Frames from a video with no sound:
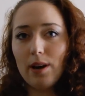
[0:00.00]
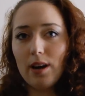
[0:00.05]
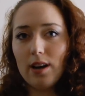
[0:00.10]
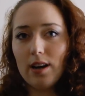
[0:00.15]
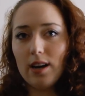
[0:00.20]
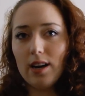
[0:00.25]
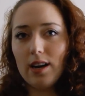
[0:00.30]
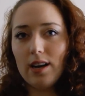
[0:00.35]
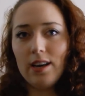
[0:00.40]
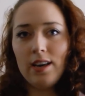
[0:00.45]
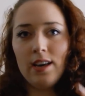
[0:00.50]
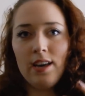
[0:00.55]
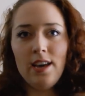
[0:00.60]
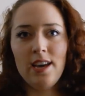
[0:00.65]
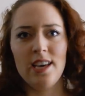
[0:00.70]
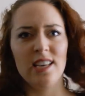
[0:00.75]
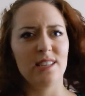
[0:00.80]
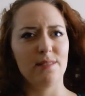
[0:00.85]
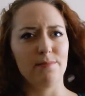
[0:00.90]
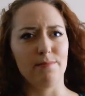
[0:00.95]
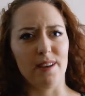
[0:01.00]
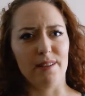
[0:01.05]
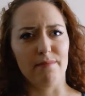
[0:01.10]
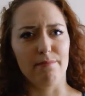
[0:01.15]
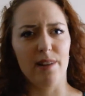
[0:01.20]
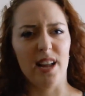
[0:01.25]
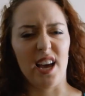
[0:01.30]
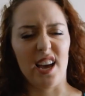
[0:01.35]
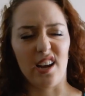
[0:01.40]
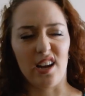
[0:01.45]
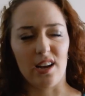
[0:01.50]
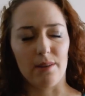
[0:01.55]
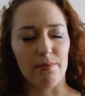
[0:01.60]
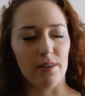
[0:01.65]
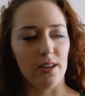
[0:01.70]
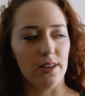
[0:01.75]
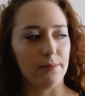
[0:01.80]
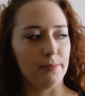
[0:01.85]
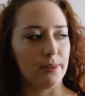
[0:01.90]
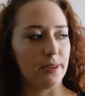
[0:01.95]
But it's been playing
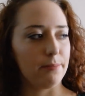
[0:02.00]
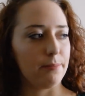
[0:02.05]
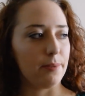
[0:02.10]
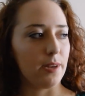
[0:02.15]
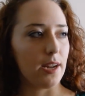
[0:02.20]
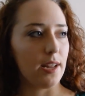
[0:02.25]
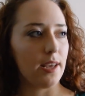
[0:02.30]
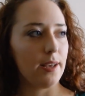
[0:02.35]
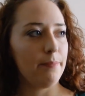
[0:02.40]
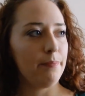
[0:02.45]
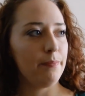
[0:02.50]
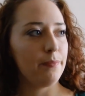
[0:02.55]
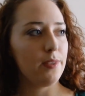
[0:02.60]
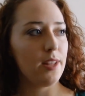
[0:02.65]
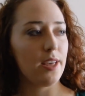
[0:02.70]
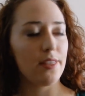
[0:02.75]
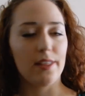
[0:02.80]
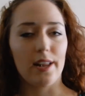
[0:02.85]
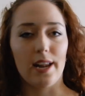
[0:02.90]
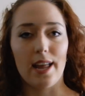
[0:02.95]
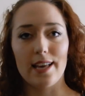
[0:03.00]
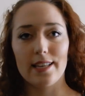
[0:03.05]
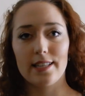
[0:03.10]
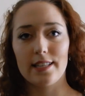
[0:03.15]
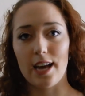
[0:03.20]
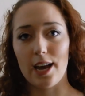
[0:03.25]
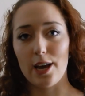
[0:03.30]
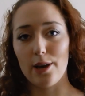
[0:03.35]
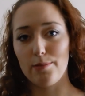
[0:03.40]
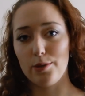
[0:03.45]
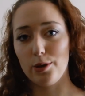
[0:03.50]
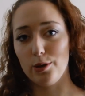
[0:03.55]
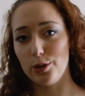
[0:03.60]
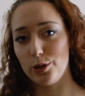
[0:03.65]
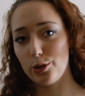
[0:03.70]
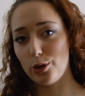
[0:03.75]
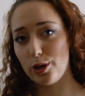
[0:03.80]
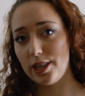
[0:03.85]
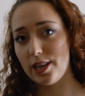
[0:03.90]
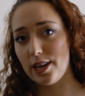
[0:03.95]
up a little bit, but nonetheless, I hope you
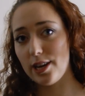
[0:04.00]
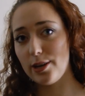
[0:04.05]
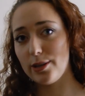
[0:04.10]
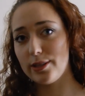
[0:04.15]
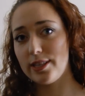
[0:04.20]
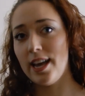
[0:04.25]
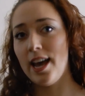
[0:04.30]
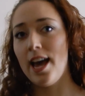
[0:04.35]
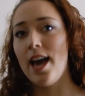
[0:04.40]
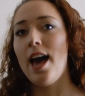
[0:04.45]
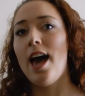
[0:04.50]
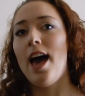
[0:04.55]
enjoy those,